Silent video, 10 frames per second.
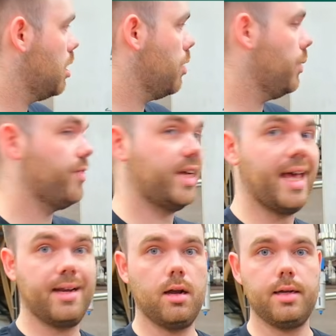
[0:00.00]
We have a
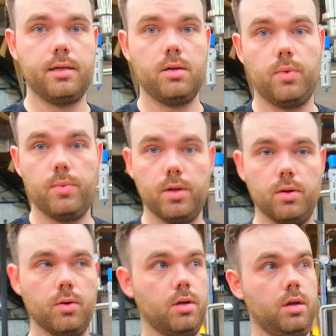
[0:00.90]
canning line, we
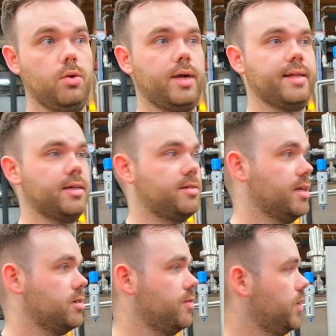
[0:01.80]
will look at
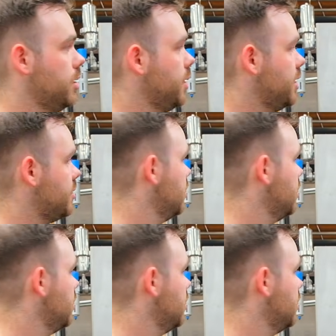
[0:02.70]
extensively in a bit.